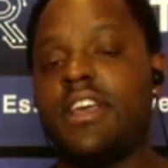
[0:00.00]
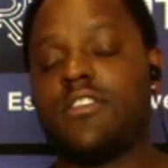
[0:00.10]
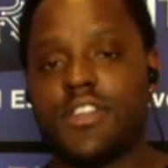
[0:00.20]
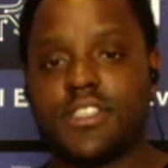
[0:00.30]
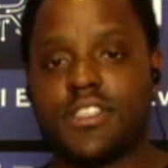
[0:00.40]

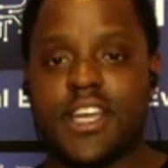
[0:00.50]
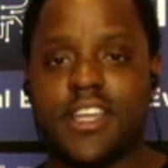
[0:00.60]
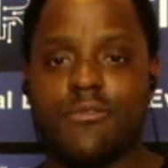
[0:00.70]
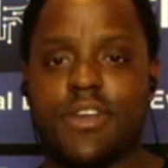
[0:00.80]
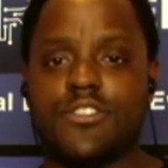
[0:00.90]
is not the
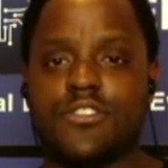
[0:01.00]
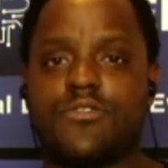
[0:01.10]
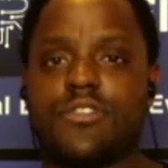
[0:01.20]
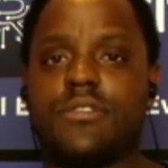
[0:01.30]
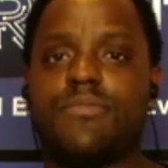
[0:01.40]
title
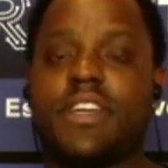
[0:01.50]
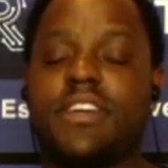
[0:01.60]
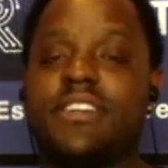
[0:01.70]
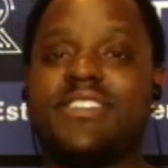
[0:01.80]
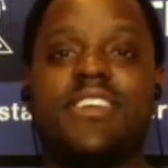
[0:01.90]
registries,
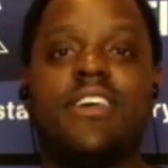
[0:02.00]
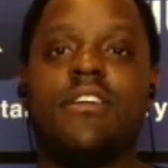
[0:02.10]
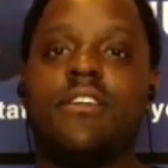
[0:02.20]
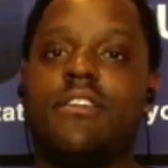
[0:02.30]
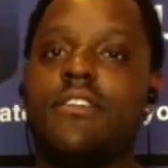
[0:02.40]

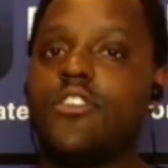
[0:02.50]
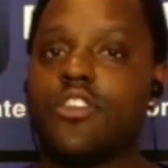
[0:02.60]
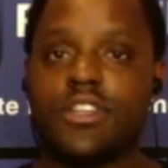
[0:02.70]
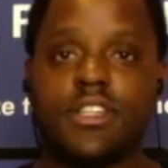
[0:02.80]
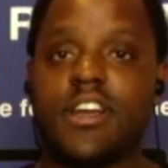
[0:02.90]
because
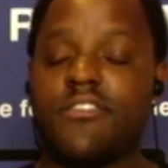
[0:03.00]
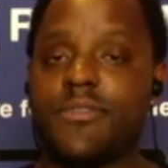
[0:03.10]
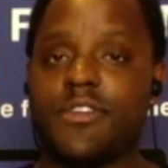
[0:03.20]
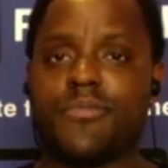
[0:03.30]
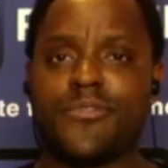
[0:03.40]
you're going to need
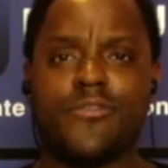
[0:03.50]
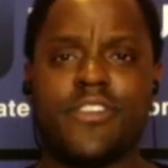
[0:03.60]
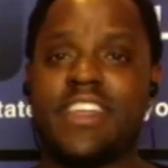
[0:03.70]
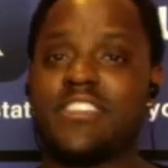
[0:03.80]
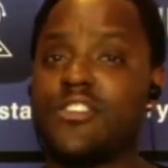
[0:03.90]
government
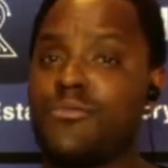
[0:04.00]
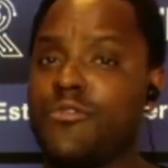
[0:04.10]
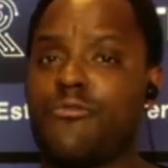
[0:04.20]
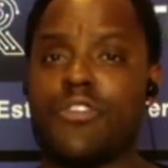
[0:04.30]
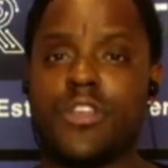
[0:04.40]
approval, and that's going to
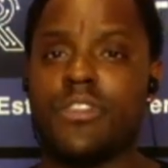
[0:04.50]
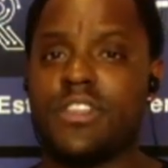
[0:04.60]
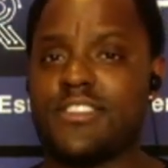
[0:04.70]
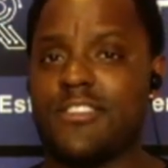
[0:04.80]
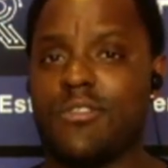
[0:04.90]
move really,
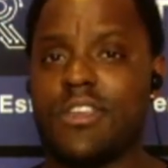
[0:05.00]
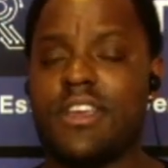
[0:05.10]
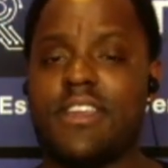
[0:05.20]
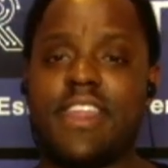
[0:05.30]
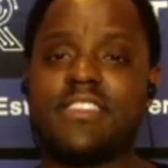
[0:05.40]
really slowly.
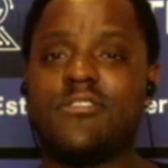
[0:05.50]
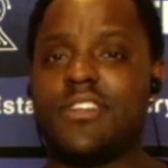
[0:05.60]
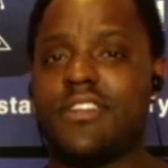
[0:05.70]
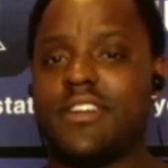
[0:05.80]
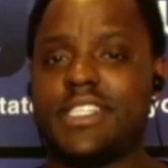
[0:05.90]
And that's
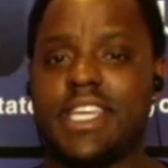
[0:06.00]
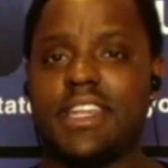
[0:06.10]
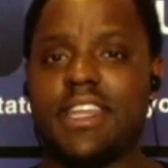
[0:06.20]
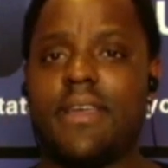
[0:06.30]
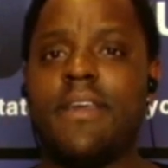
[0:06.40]
not in our
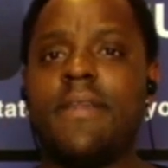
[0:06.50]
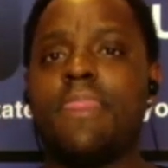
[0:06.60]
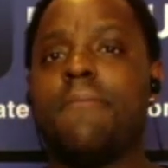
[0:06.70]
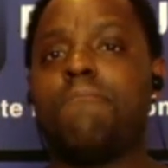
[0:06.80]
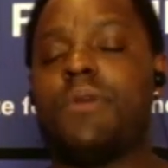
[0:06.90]
DNA.
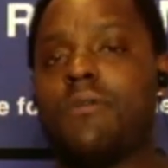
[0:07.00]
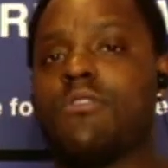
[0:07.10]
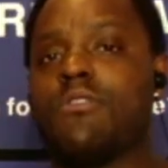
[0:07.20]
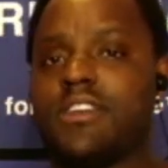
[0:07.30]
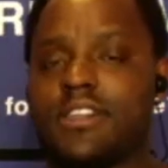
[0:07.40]
But what's
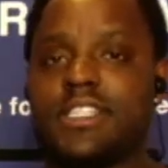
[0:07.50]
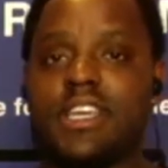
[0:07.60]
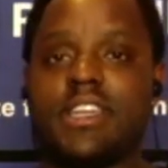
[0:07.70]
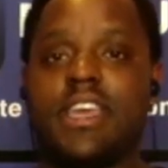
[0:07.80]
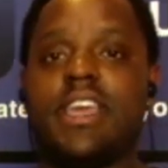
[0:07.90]
in our
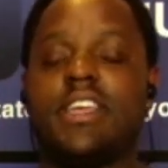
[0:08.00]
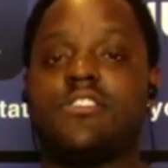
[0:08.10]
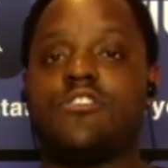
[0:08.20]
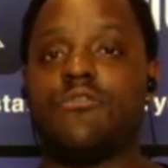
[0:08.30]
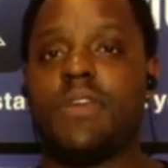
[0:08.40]
DNA is
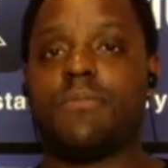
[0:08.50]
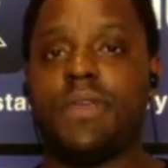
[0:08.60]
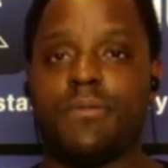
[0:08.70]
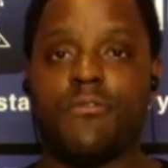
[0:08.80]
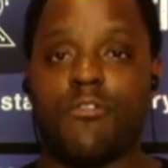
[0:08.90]
to make people
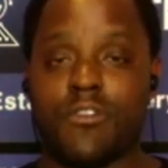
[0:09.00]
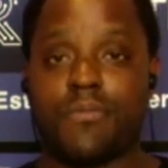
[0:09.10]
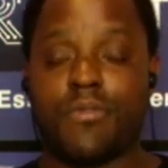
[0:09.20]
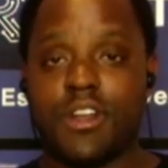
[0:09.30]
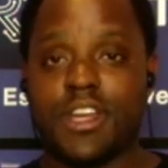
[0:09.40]
forward
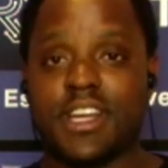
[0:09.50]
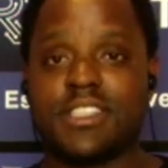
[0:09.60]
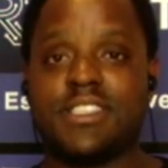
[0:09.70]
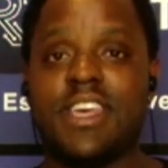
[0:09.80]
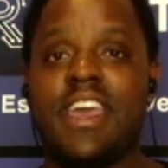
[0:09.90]

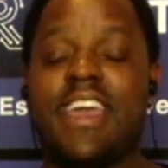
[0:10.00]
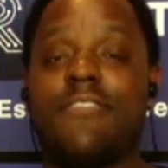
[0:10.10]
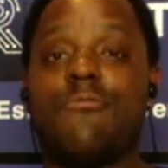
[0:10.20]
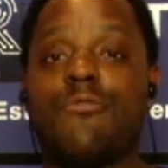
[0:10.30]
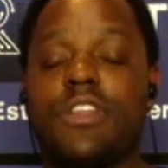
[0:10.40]
products. And
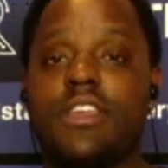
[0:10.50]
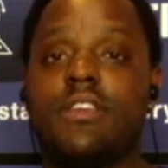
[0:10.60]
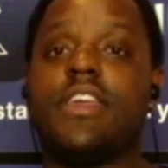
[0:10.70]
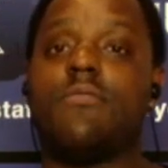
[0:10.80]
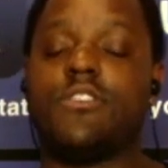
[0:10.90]
really, then
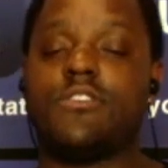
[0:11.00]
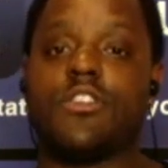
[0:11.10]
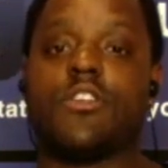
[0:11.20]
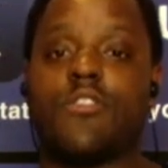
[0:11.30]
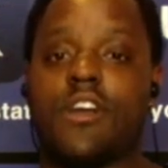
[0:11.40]
we saw the
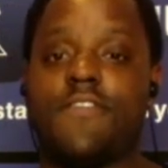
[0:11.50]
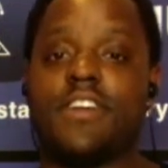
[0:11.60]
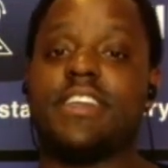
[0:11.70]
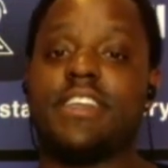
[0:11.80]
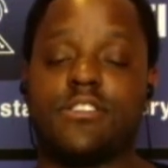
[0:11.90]
crowdfunding
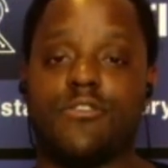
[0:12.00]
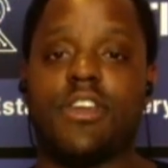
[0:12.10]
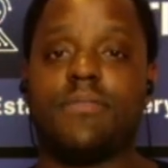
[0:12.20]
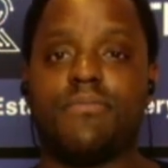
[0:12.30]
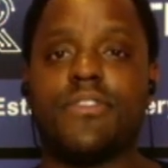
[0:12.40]
as the
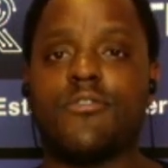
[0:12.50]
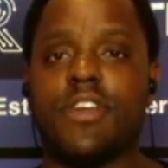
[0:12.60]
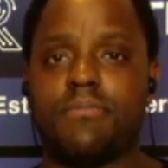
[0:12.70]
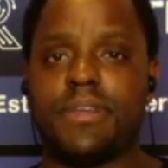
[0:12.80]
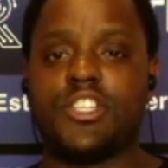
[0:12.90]
great
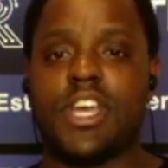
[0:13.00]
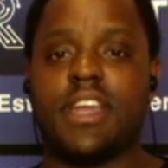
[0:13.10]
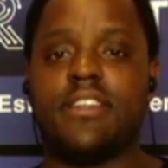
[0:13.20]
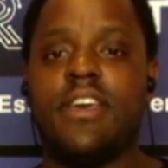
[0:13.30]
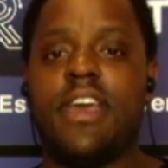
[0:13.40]
beachhead,
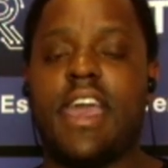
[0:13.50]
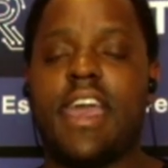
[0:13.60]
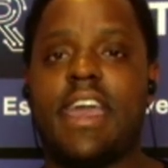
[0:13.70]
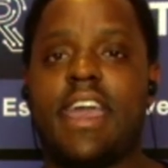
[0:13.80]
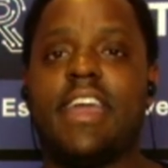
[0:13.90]

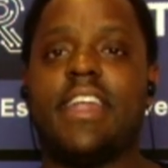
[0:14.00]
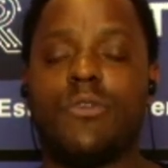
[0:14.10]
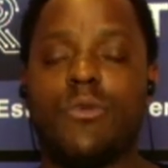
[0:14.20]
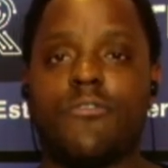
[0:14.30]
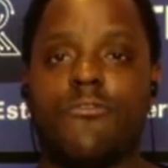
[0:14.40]
and
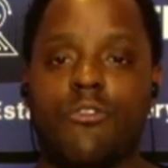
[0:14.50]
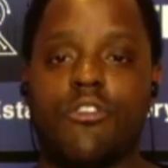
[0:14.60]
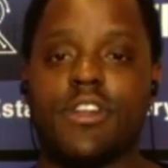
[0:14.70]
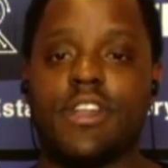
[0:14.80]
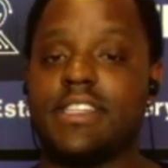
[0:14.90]
went
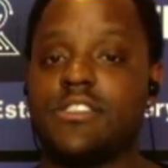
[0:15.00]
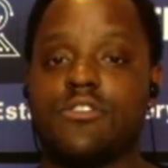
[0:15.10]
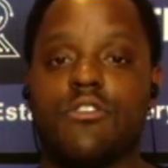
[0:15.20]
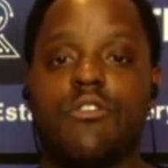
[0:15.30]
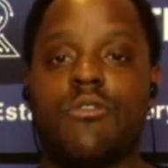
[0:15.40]
forward. And
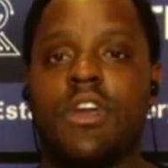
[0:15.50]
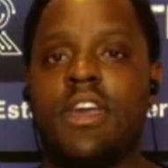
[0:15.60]
so